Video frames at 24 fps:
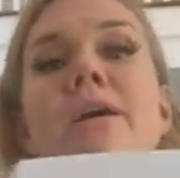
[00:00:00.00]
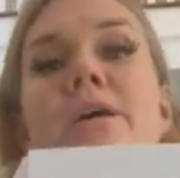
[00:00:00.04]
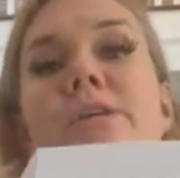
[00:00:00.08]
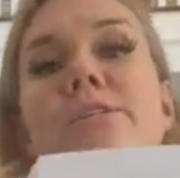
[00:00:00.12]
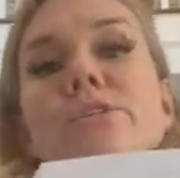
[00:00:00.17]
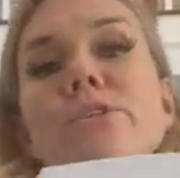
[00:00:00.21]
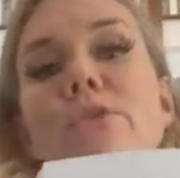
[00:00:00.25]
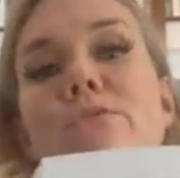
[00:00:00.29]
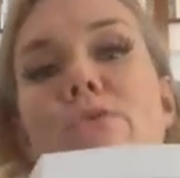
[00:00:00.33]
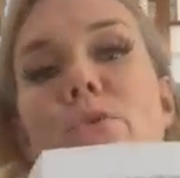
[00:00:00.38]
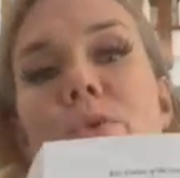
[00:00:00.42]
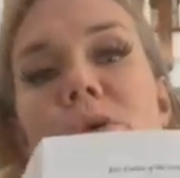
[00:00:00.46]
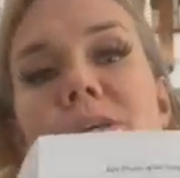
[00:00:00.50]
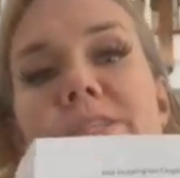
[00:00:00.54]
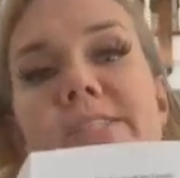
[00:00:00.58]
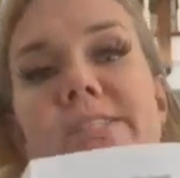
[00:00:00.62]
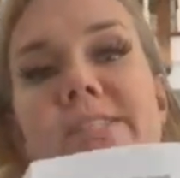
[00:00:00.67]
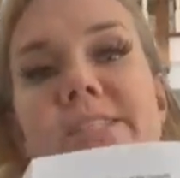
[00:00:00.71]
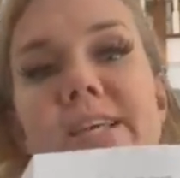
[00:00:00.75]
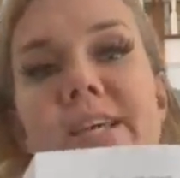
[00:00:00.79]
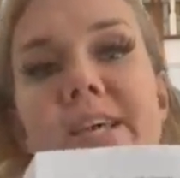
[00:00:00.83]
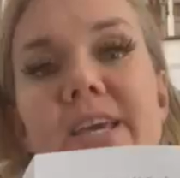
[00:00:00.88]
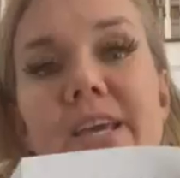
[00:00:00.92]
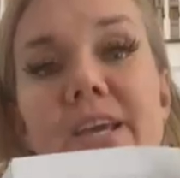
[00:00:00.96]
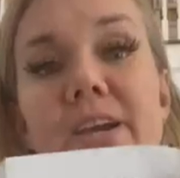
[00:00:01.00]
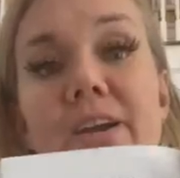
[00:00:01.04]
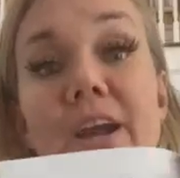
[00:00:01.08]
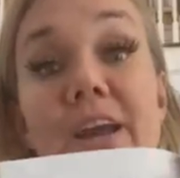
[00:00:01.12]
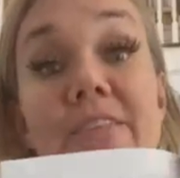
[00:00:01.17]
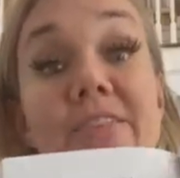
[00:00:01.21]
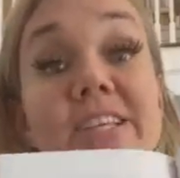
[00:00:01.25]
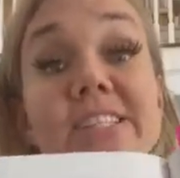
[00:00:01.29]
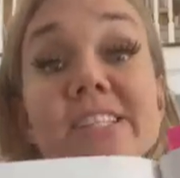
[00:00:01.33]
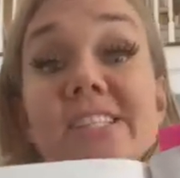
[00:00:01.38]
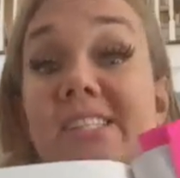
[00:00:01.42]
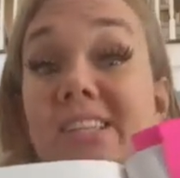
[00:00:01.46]
So if you can see here,
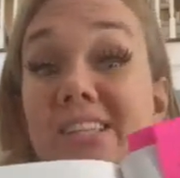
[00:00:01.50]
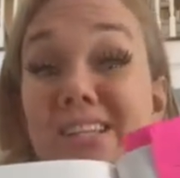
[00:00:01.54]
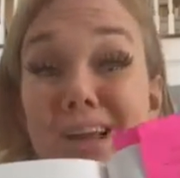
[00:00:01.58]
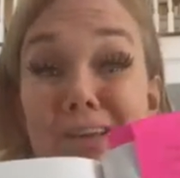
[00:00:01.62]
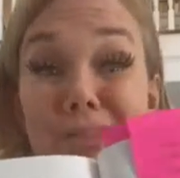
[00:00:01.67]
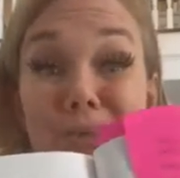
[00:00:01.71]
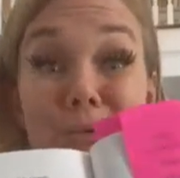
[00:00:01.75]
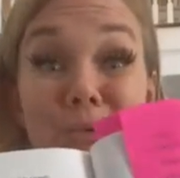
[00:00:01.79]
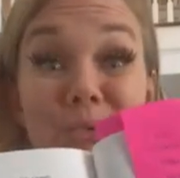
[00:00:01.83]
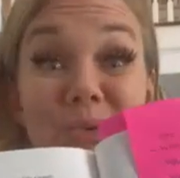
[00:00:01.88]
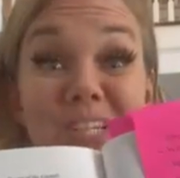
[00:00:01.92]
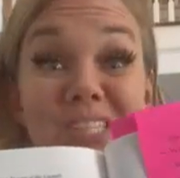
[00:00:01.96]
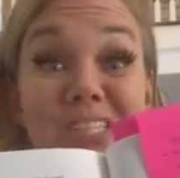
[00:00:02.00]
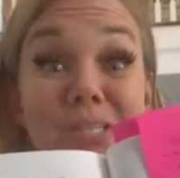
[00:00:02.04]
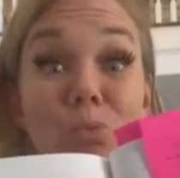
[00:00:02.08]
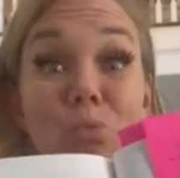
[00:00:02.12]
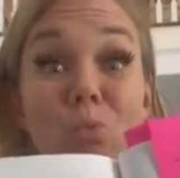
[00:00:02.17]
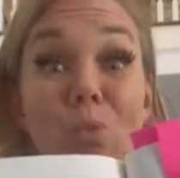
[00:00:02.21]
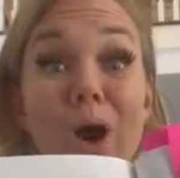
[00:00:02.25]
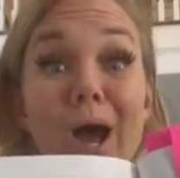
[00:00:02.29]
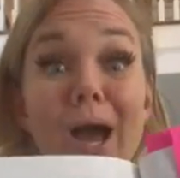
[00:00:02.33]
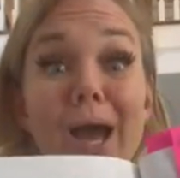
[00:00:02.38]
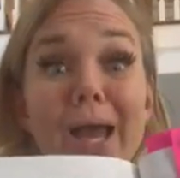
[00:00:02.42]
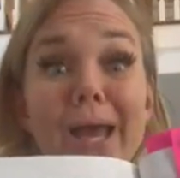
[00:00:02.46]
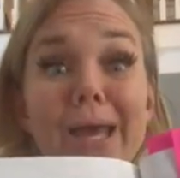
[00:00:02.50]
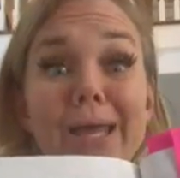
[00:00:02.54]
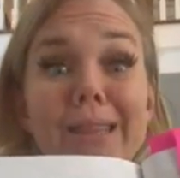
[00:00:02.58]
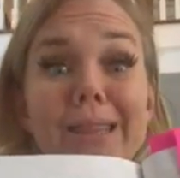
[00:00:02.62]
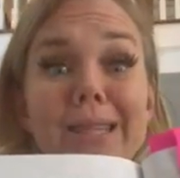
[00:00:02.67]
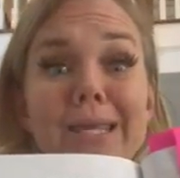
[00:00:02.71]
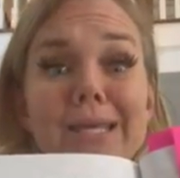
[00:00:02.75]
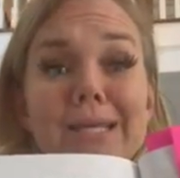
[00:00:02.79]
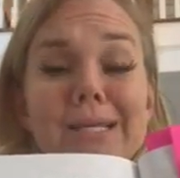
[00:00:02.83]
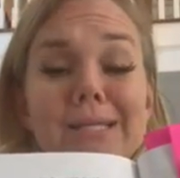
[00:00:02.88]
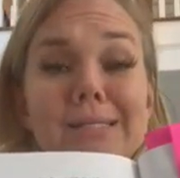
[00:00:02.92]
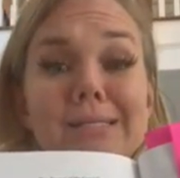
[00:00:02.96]
and this is another reason why
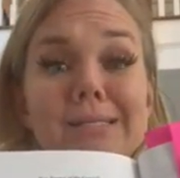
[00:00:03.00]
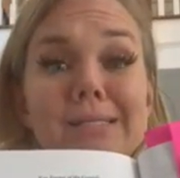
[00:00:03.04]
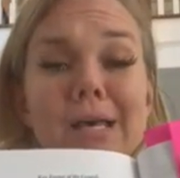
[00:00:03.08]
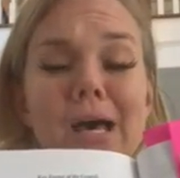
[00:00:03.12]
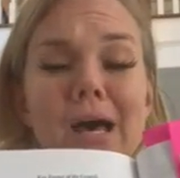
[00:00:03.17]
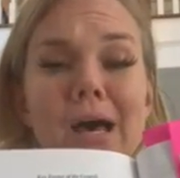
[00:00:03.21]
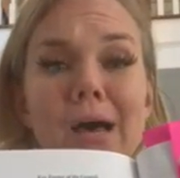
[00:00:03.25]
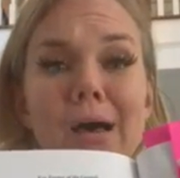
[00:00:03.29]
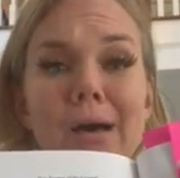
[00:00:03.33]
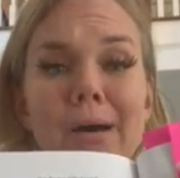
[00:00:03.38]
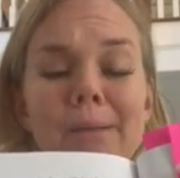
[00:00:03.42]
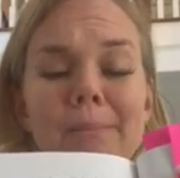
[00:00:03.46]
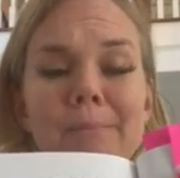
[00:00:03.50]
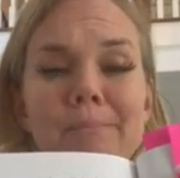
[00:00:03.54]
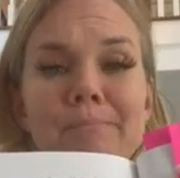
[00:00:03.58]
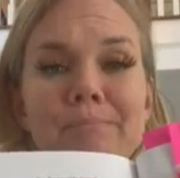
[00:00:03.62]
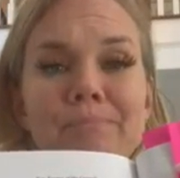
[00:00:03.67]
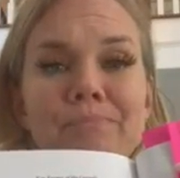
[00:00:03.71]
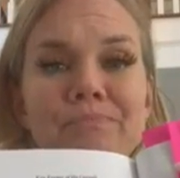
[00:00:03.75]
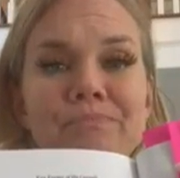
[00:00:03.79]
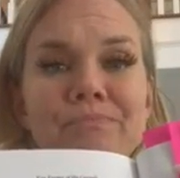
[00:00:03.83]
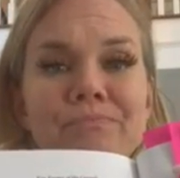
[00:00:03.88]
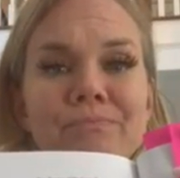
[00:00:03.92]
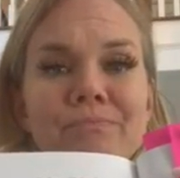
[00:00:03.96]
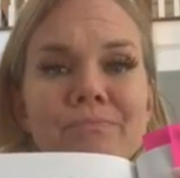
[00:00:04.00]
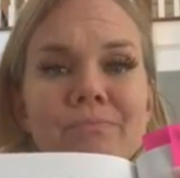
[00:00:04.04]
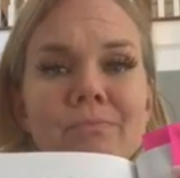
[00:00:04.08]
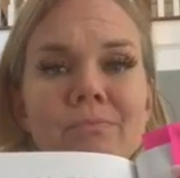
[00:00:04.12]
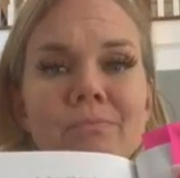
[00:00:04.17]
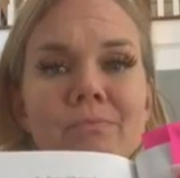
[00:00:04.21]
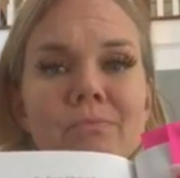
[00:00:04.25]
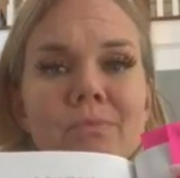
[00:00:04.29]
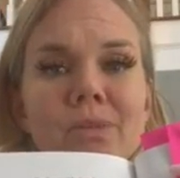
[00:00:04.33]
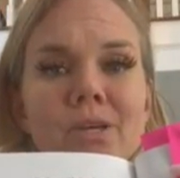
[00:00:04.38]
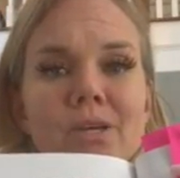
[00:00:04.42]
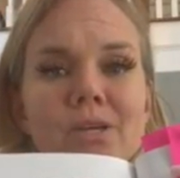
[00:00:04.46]
these, I'm
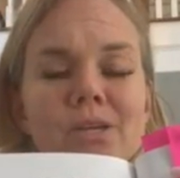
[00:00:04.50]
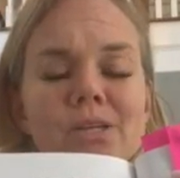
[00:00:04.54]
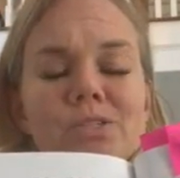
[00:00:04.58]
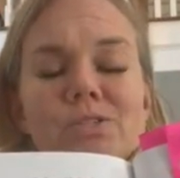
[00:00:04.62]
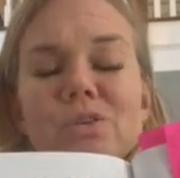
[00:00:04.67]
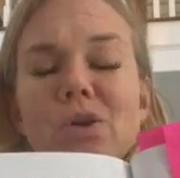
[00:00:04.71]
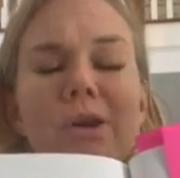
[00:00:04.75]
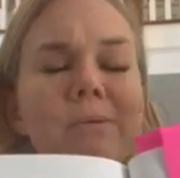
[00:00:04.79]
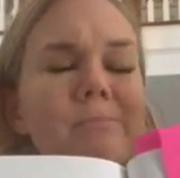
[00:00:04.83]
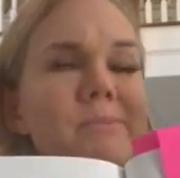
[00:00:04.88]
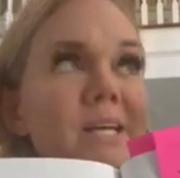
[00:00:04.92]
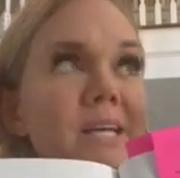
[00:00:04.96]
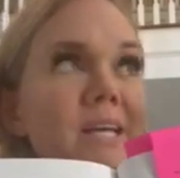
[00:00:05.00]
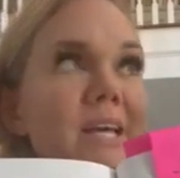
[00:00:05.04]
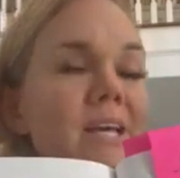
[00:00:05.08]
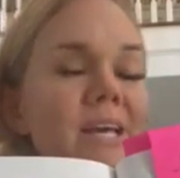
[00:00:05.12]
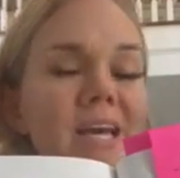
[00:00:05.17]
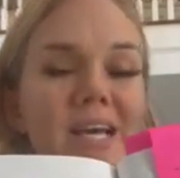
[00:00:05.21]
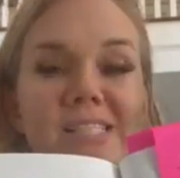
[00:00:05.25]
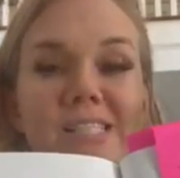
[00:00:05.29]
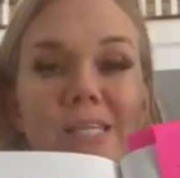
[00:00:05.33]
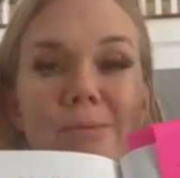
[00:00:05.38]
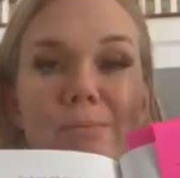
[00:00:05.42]
second guessing